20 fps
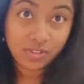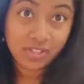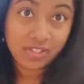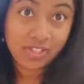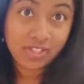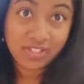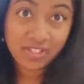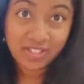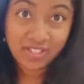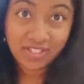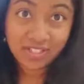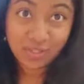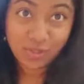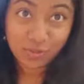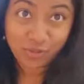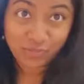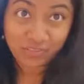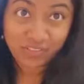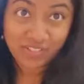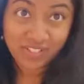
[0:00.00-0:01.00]
take
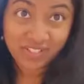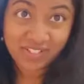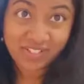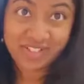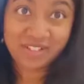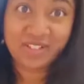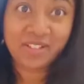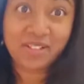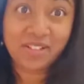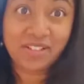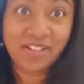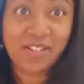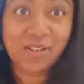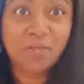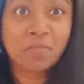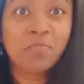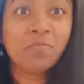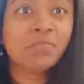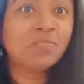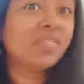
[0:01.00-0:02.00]
care of it.
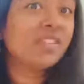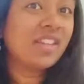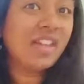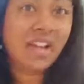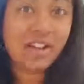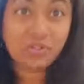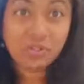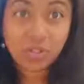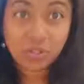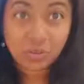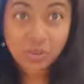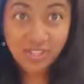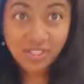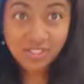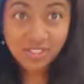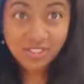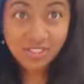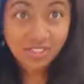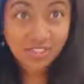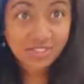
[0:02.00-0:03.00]
Okay, have a
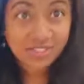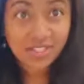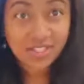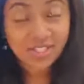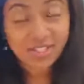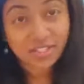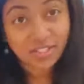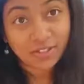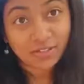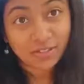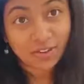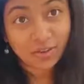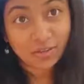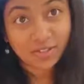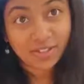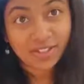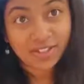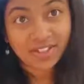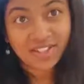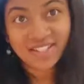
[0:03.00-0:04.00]
great day, stay safe
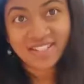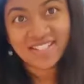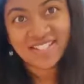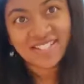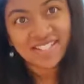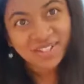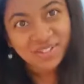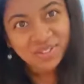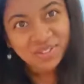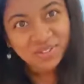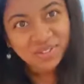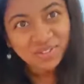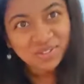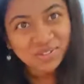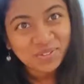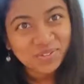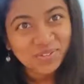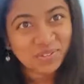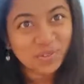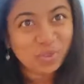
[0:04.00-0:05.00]
out there, and stay
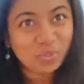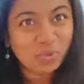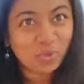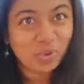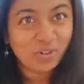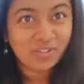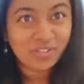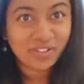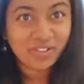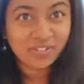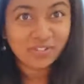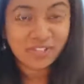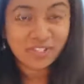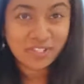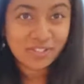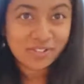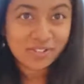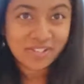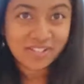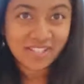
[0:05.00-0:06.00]
tuned for more fun
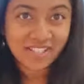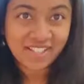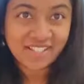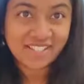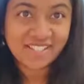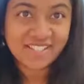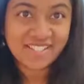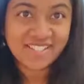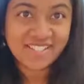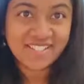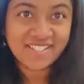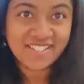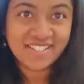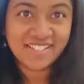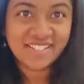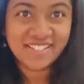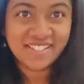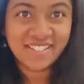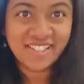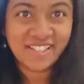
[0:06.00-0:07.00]
videos like this.
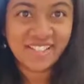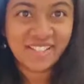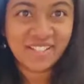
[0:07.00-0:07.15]
Thank